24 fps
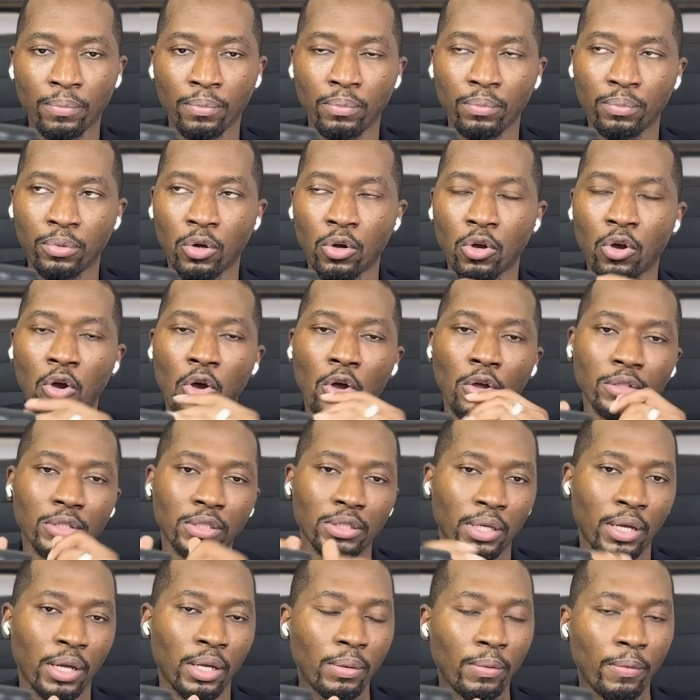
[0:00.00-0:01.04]
But
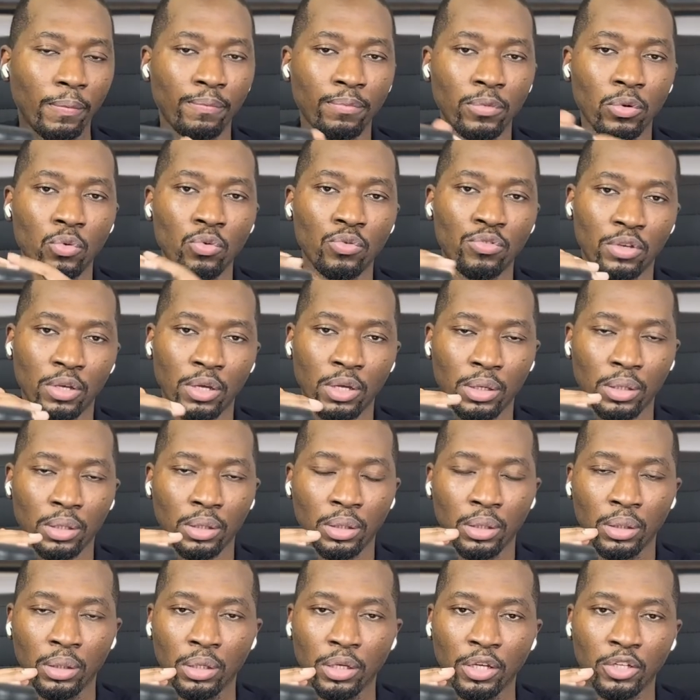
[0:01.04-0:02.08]
content, music,
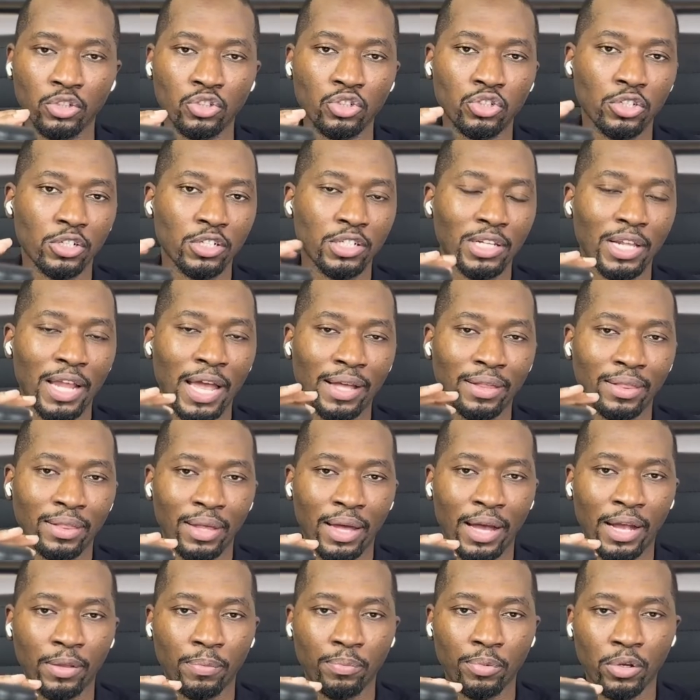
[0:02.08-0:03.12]
is just like
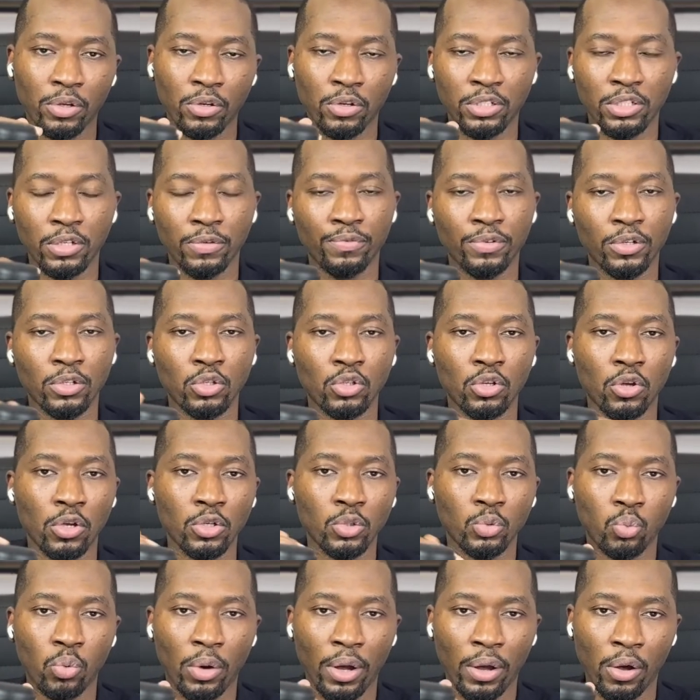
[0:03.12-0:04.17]
that, because if it does
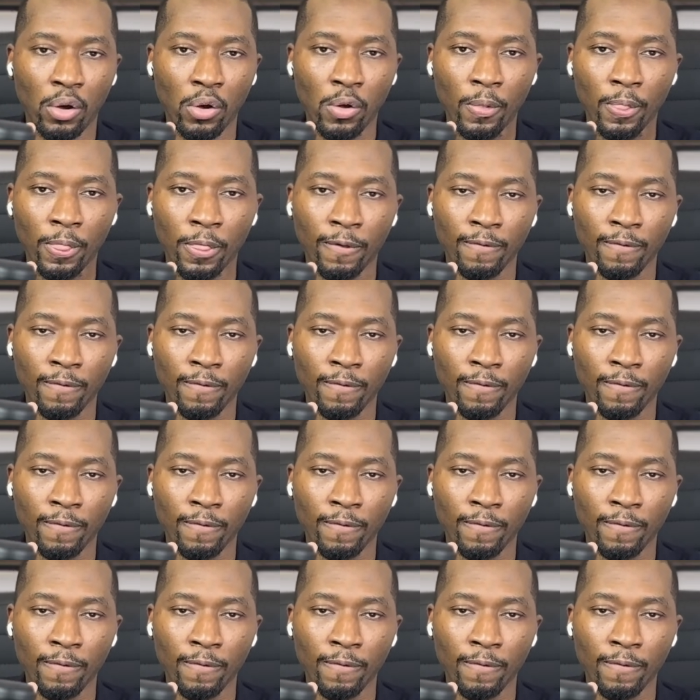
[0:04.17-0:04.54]
well